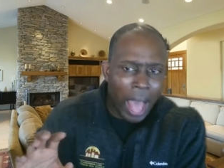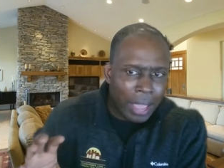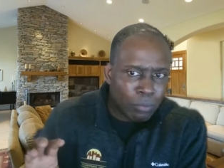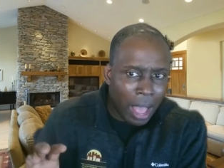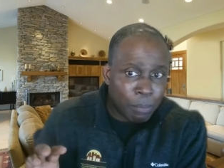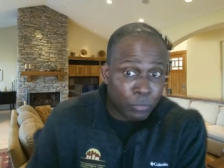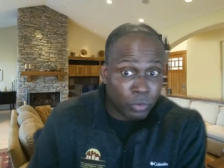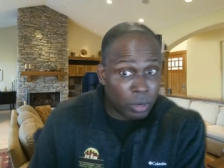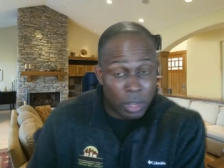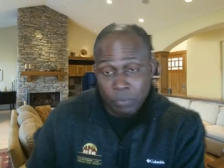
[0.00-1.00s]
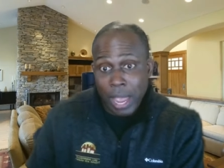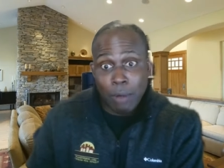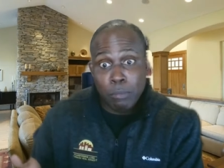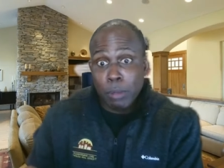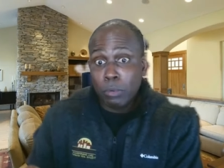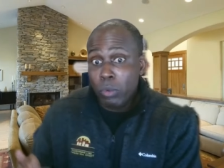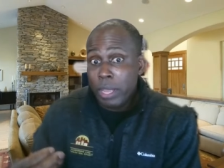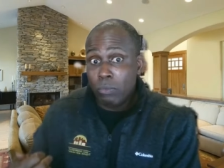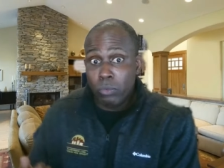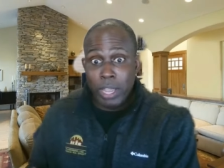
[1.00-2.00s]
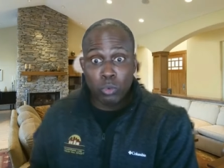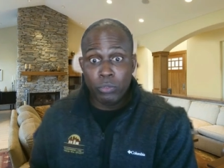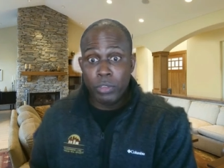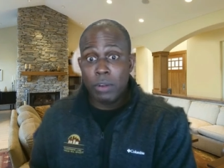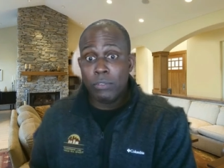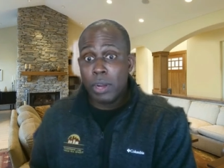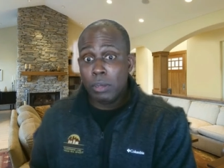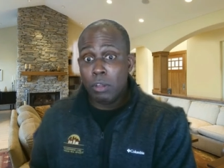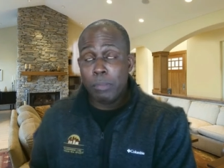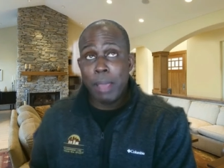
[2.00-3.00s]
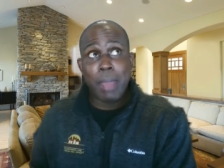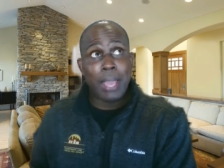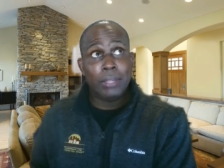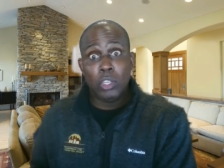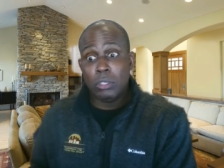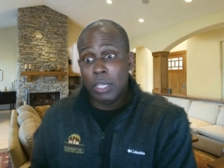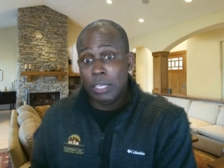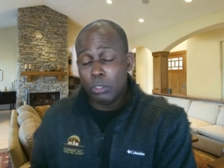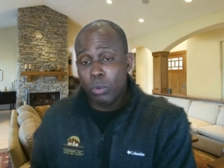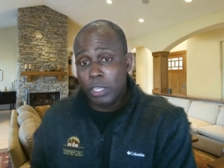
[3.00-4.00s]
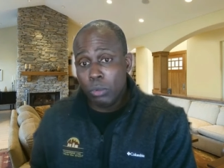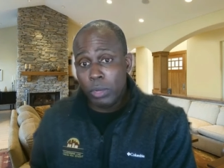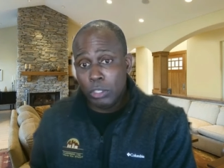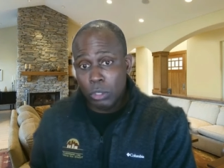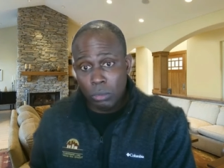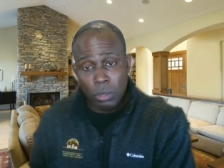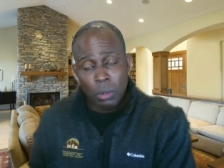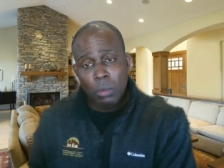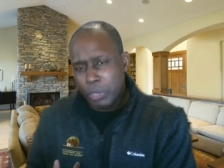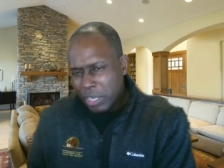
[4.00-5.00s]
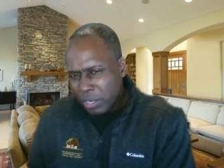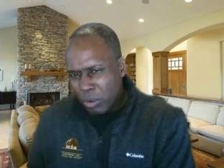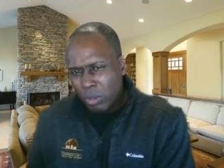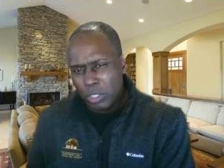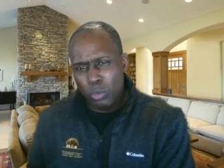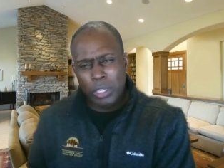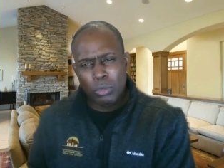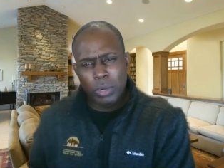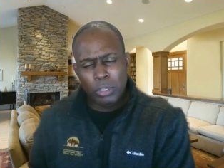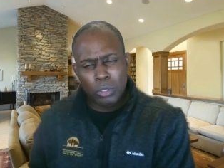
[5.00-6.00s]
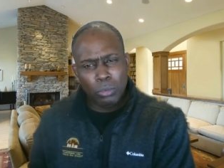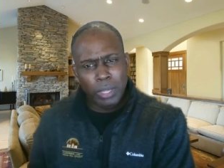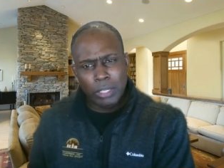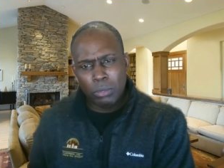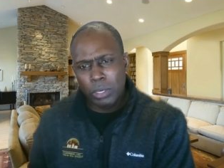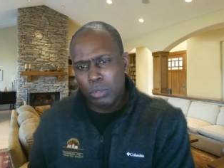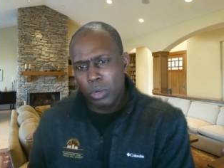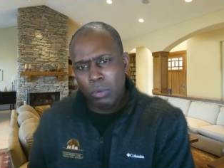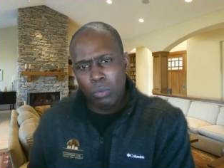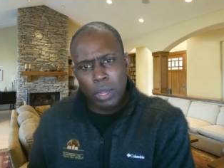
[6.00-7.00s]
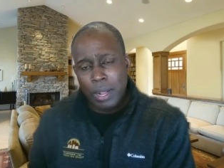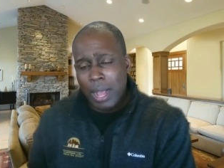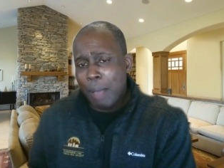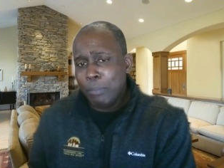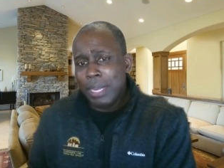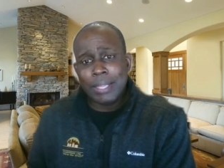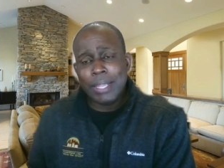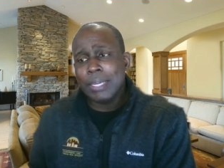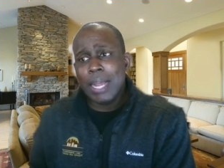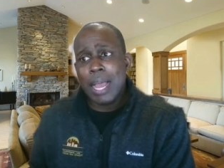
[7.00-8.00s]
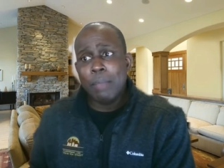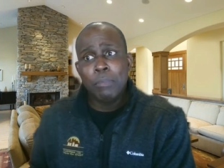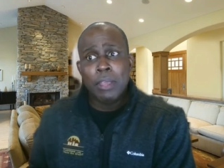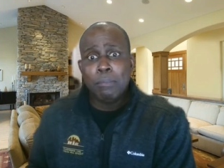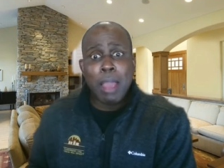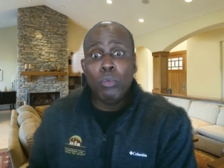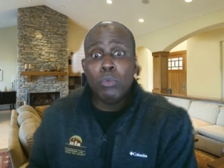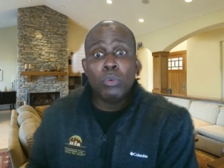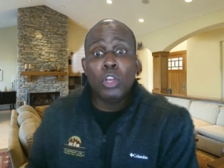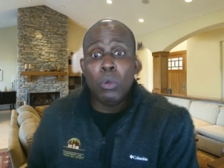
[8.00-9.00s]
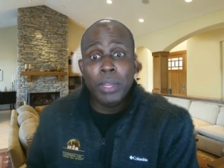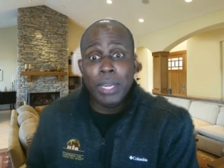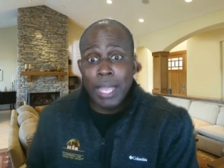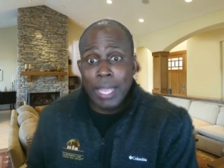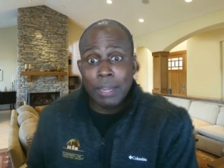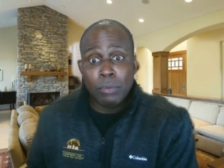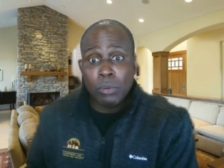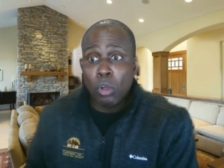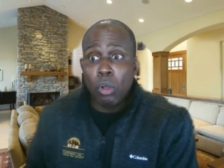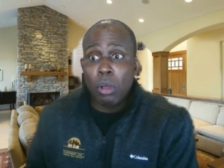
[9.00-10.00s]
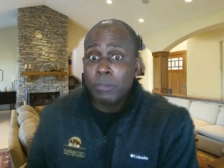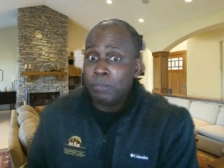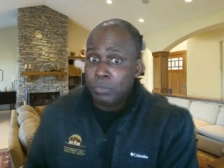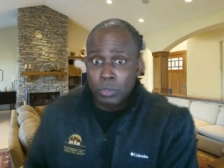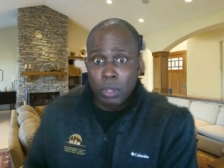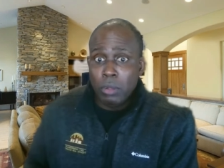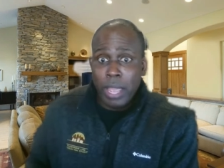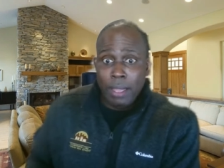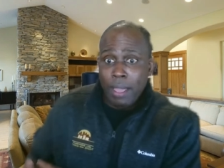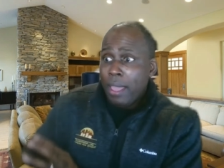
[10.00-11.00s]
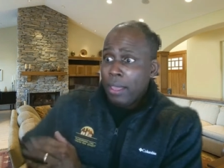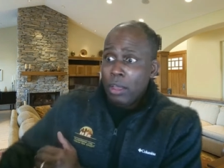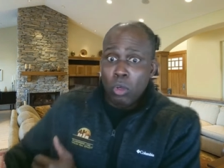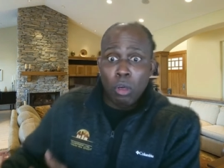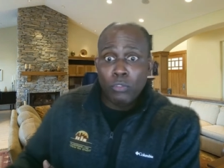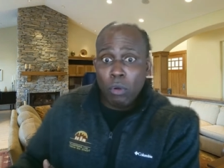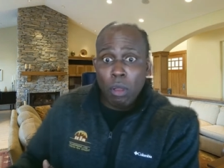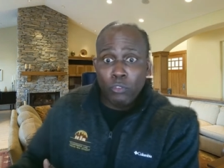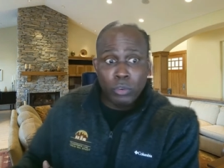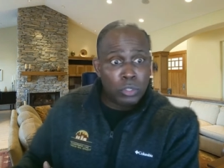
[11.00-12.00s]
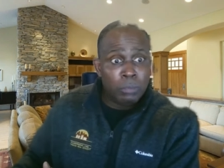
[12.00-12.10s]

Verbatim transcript: I I prefer it. I remember when rates were very very low, Matt, back just in 2022 particularly early 2022, late 2021. I mean, at that time, Matt, we were going in on okay, hey, call for offers. I